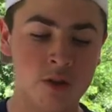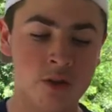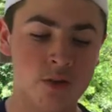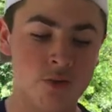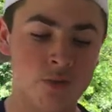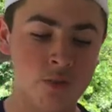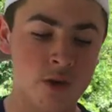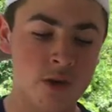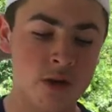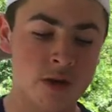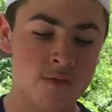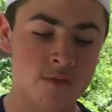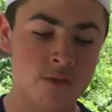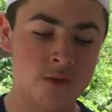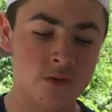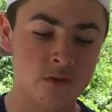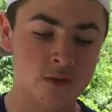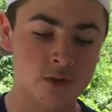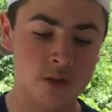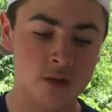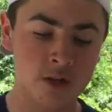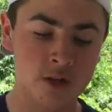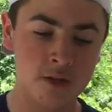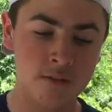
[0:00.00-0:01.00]
way of
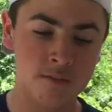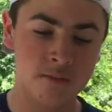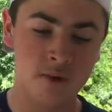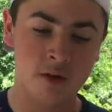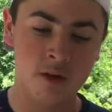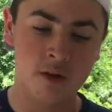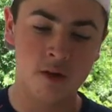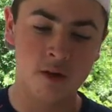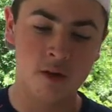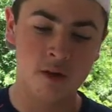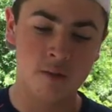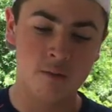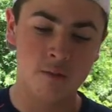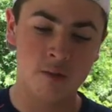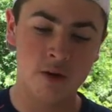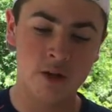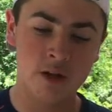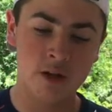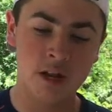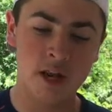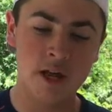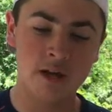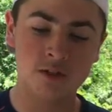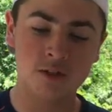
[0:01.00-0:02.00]
using it, but
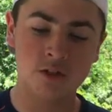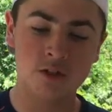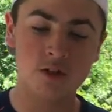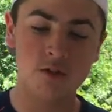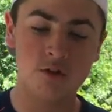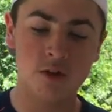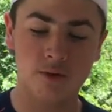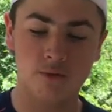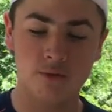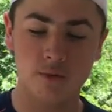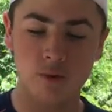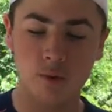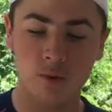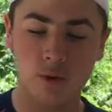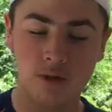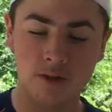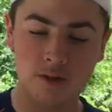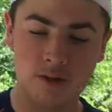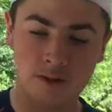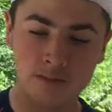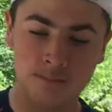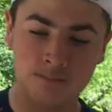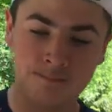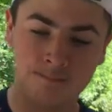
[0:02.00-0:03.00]
it has 2 different
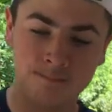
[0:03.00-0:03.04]
ways.